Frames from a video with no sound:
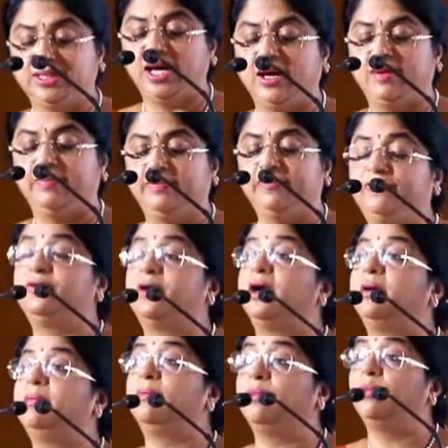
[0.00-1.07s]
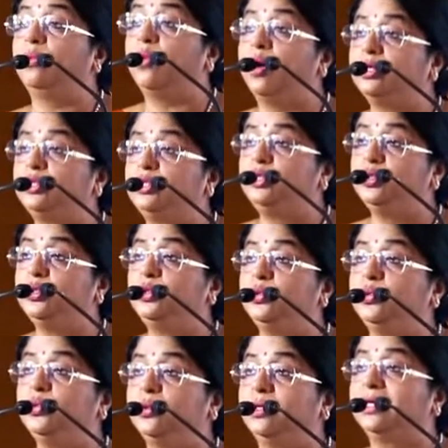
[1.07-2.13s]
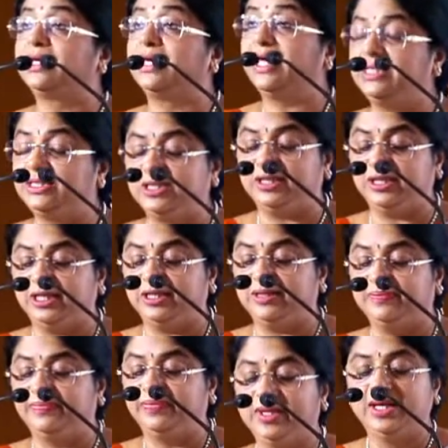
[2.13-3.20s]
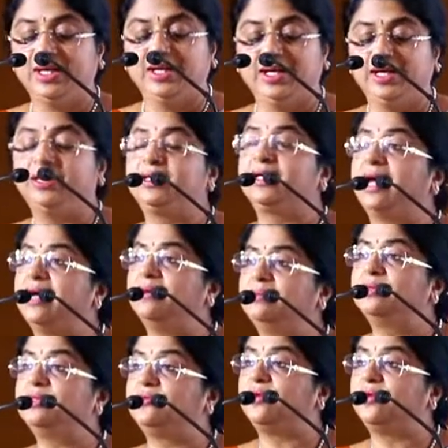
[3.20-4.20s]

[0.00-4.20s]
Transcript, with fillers: come from what you do occasionally. It comes